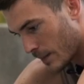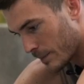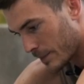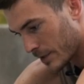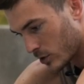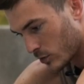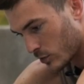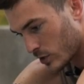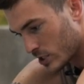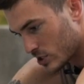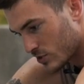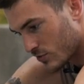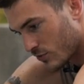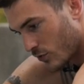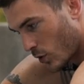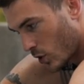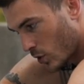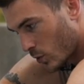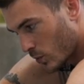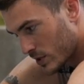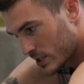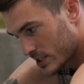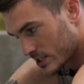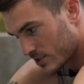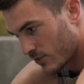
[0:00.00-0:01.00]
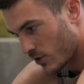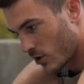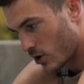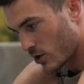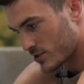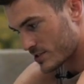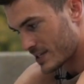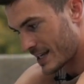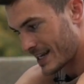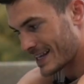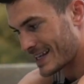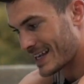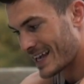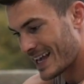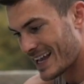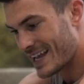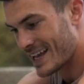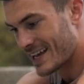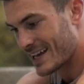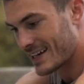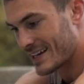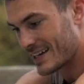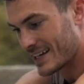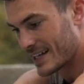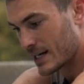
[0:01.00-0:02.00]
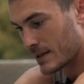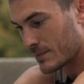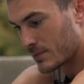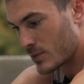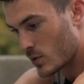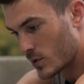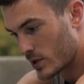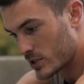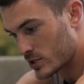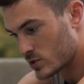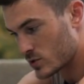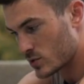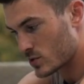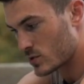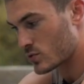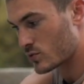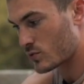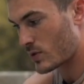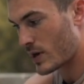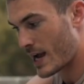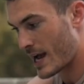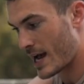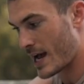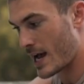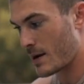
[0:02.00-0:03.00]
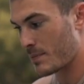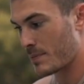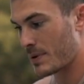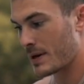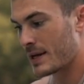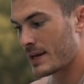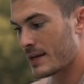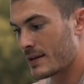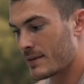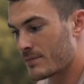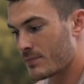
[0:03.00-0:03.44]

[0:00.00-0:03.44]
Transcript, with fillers: I'm going to reach forward as far as I can, and I'm going to grab